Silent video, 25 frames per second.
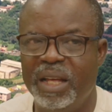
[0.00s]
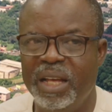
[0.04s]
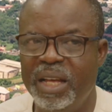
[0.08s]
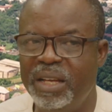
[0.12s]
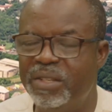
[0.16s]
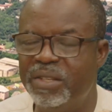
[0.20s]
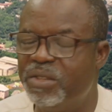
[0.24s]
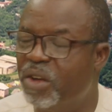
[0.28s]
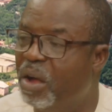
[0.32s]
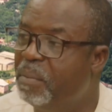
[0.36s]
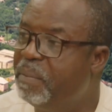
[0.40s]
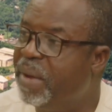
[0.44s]

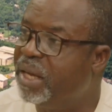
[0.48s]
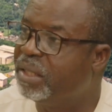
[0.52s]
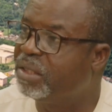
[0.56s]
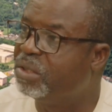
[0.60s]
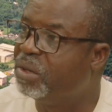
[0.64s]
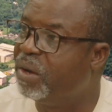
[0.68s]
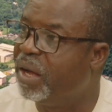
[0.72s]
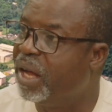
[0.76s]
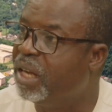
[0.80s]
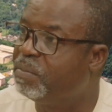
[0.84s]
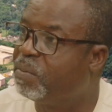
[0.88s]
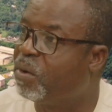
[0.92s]
It's not
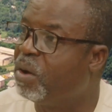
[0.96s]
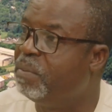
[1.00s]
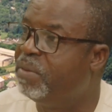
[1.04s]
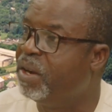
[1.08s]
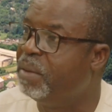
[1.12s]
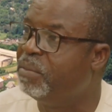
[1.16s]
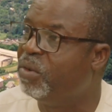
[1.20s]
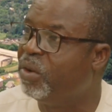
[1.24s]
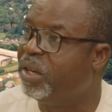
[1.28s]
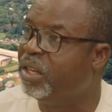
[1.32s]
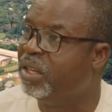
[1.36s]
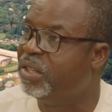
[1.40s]
mental health
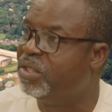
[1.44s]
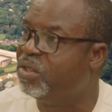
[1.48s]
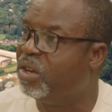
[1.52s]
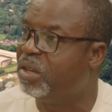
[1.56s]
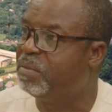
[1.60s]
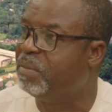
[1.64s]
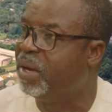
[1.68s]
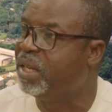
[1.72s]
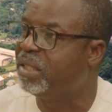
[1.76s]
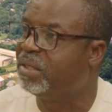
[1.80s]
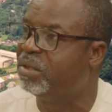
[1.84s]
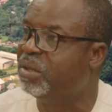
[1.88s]
problem, or it's
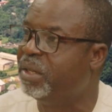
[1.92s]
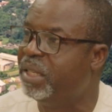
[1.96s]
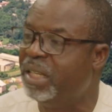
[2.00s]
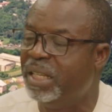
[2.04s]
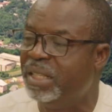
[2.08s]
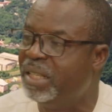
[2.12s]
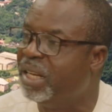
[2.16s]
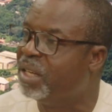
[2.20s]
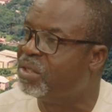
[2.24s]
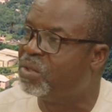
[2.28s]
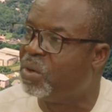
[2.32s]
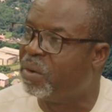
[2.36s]
not mental
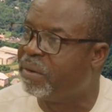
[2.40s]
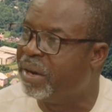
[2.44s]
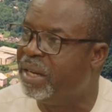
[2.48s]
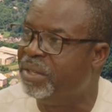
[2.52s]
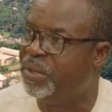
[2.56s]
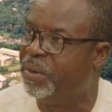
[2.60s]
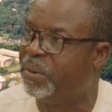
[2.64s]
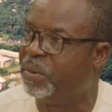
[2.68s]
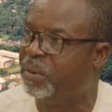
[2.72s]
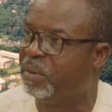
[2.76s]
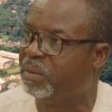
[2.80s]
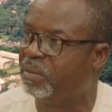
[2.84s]
illness or
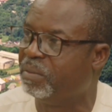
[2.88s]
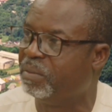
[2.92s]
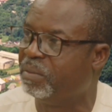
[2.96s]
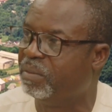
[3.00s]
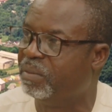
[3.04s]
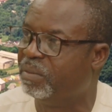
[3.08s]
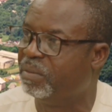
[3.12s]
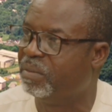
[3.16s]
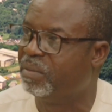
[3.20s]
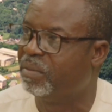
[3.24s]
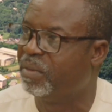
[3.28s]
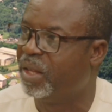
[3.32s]
radio.
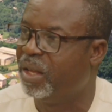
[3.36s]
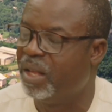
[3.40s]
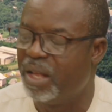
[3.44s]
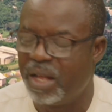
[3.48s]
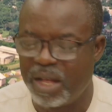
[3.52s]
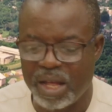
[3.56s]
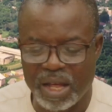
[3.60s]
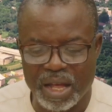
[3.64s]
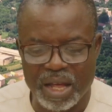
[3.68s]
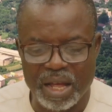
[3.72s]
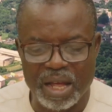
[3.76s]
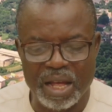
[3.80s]

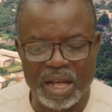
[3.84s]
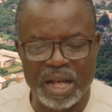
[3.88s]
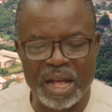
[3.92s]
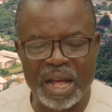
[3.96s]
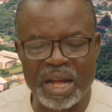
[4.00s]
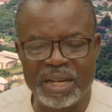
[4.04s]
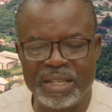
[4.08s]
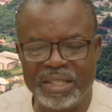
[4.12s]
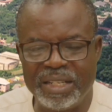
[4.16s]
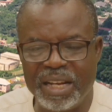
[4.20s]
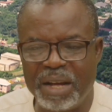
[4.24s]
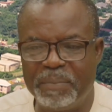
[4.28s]

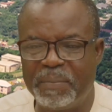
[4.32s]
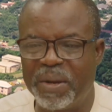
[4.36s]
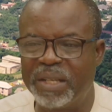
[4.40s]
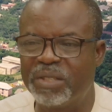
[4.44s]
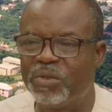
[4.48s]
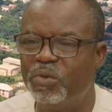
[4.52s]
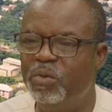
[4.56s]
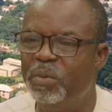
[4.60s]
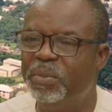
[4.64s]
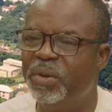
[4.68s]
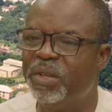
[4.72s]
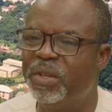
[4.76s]
And the
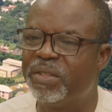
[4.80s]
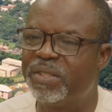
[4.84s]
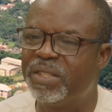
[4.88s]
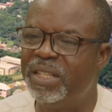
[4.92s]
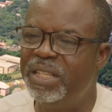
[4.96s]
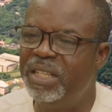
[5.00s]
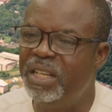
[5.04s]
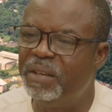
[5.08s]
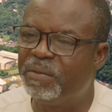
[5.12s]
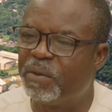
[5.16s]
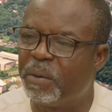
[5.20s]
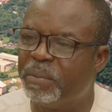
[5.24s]
person will be
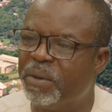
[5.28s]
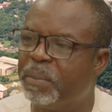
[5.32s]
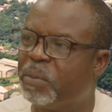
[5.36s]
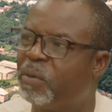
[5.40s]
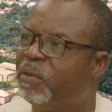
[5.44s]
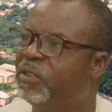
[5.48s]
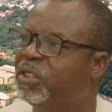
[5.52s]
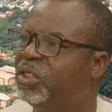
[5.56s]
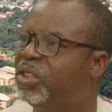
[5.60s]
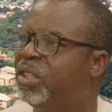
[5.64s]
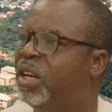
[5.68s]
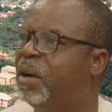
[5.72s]
seeing it from the
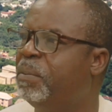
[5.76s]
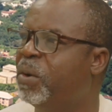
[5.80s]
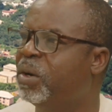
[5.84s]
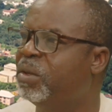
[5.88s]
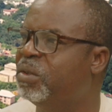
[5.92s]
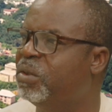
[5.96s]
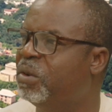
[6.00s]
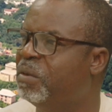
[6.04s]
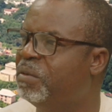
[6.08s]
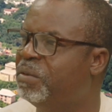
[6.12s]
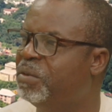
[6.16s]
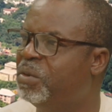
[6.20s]
professional
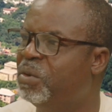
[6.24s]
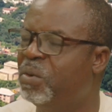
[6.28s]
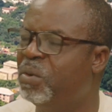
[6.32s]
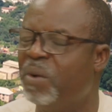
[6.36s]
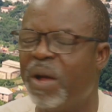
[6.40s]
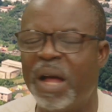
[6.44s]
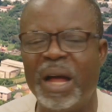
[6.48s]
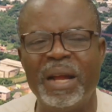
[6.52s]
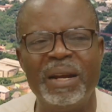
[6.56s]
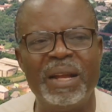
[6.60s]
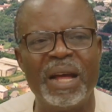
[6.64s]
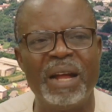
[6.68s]
point of
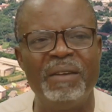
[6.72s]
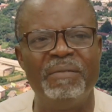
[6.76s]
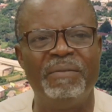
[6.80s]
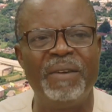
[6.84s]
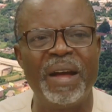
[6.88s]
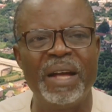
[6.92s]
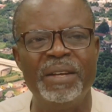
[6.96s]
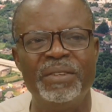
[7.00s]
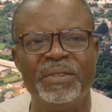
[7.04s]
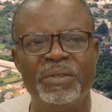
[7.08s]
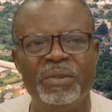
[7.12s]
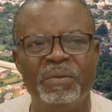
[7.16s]
view and
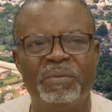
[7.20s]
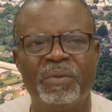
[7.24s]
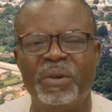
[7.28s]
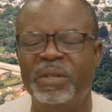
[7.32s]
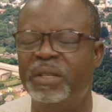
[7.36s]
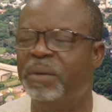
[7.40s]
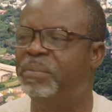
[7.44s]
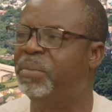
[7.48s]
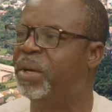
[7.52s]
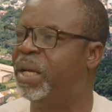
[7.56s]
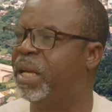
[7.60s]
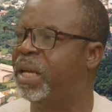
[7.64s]
advise you
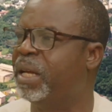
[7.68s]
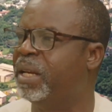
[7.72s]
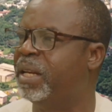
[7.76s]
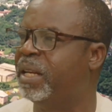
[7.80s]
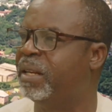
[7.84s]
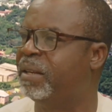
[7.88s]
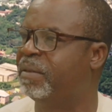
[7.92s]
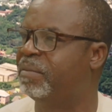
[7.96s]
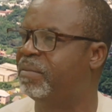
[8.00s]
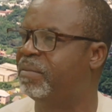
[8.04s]
from the beginning.